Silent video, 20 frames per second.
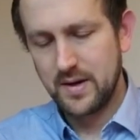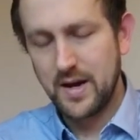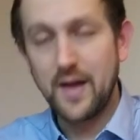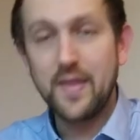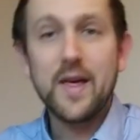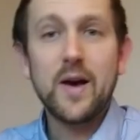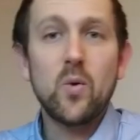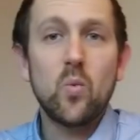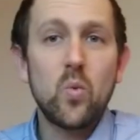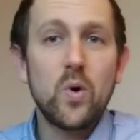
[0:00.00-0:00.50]

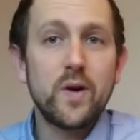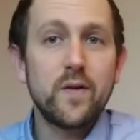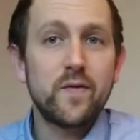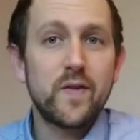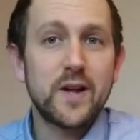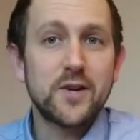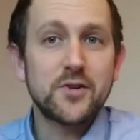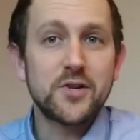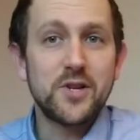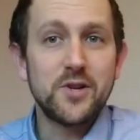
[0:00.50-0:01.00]
And that one
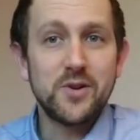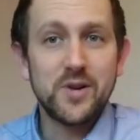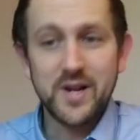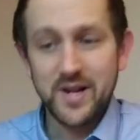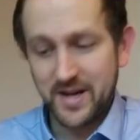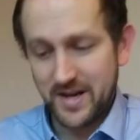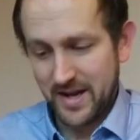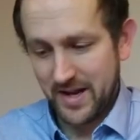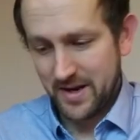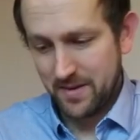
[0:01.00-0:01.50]
flesh
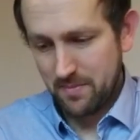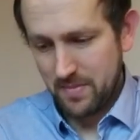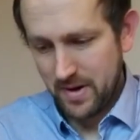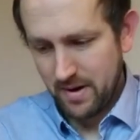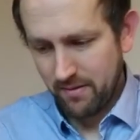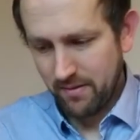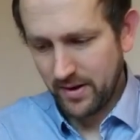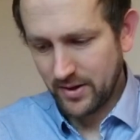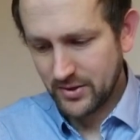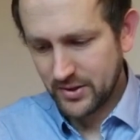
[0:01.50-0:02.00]
union in
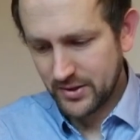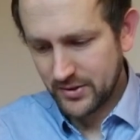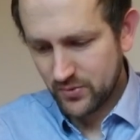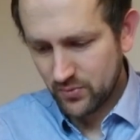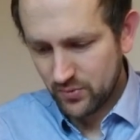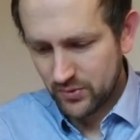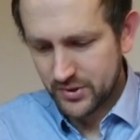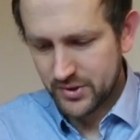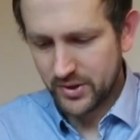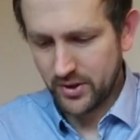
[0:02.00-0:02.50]
marriage is
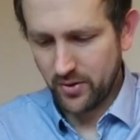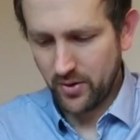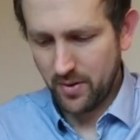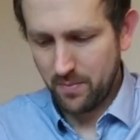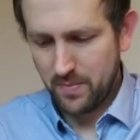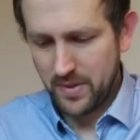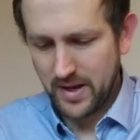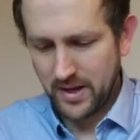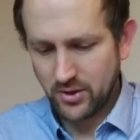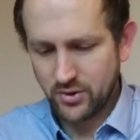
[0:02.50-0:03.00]
also
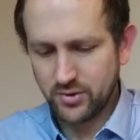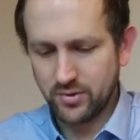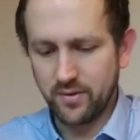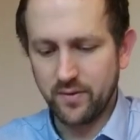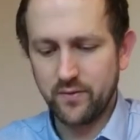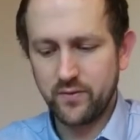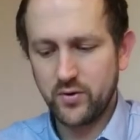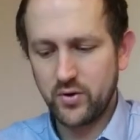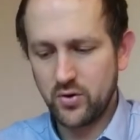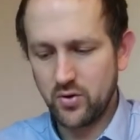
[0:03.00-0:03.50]
a
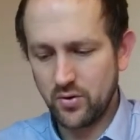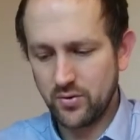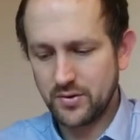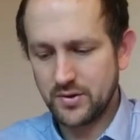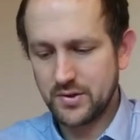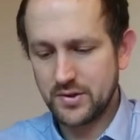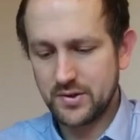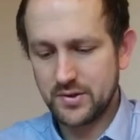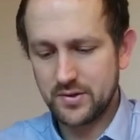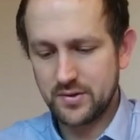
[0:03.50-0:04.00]
picture of
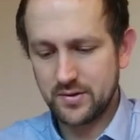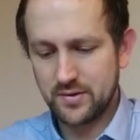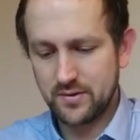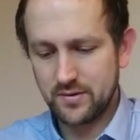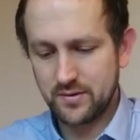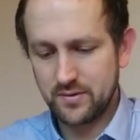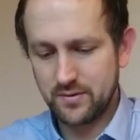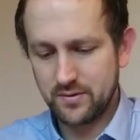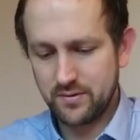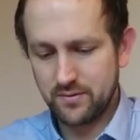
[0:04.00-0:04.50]
God's
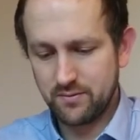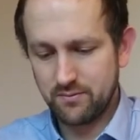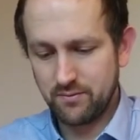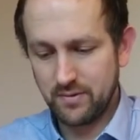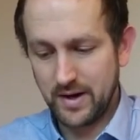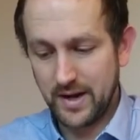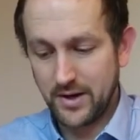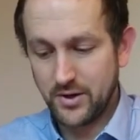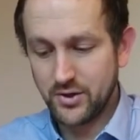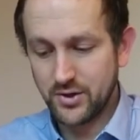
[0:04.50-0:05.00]

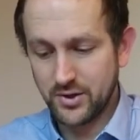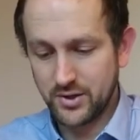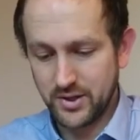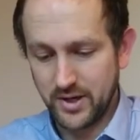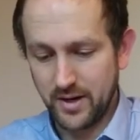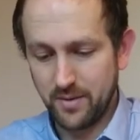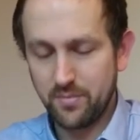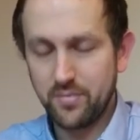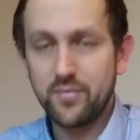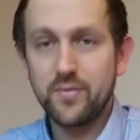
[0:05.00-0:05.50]

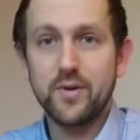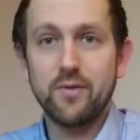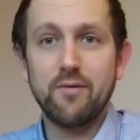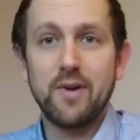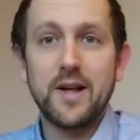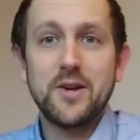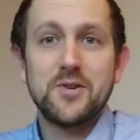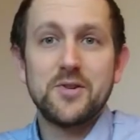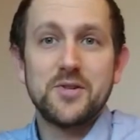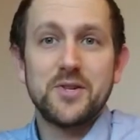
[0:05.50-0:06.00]
relationship the
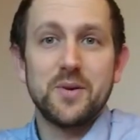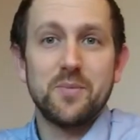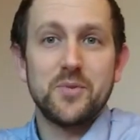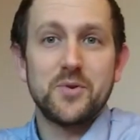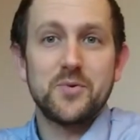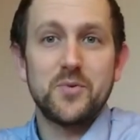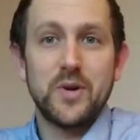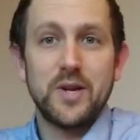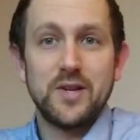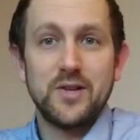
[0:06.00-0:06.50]
relationship
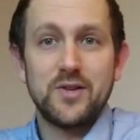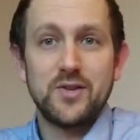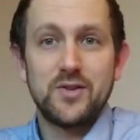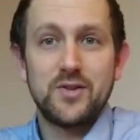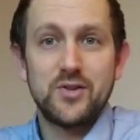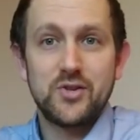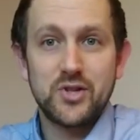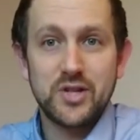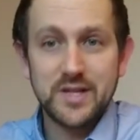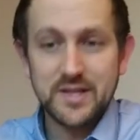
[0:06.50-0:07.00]
between
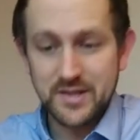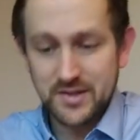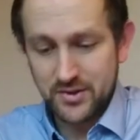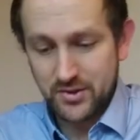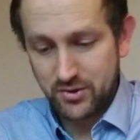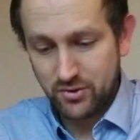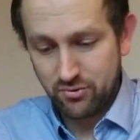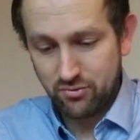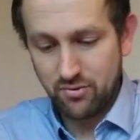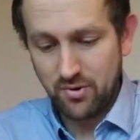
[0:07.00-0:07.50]
Jesus
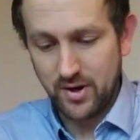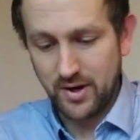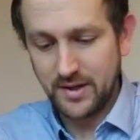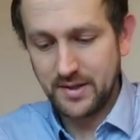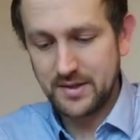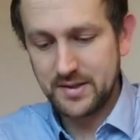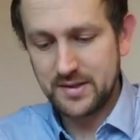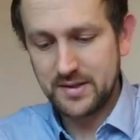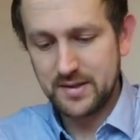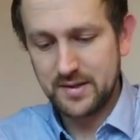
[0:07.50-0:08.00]

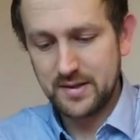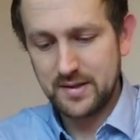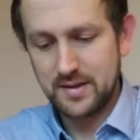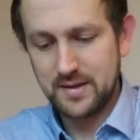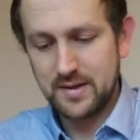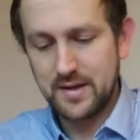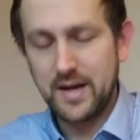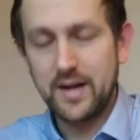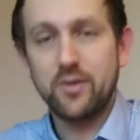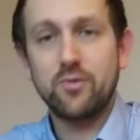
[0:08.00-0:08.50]
Christ
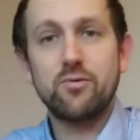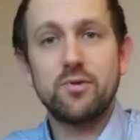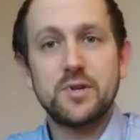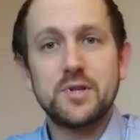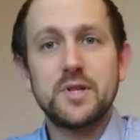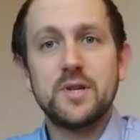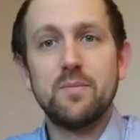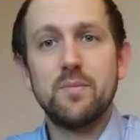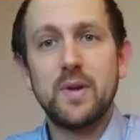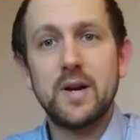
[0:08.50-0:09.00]
and
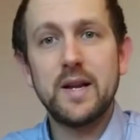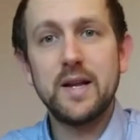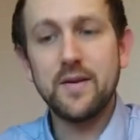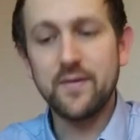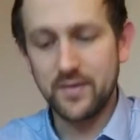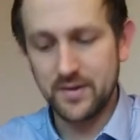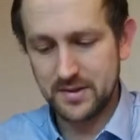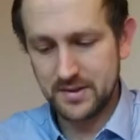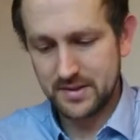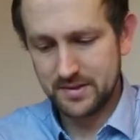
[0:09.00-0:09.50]
Christian
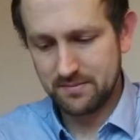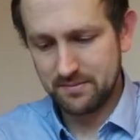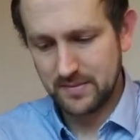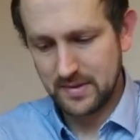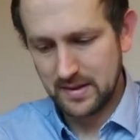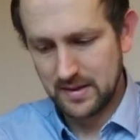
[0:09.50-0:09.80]
believers.